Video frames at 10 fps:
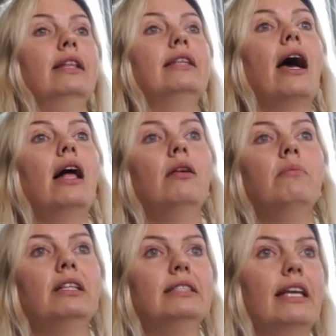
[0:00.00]
the
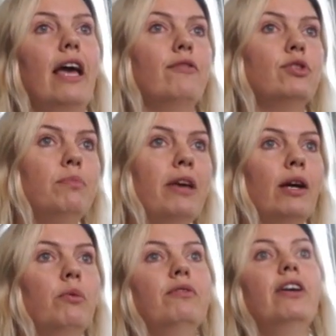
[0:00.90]
elements they have to
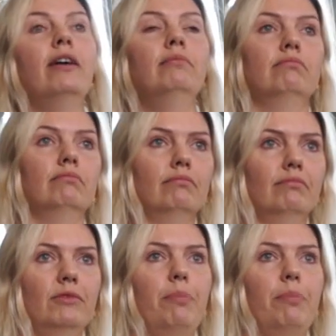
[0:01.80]
make with the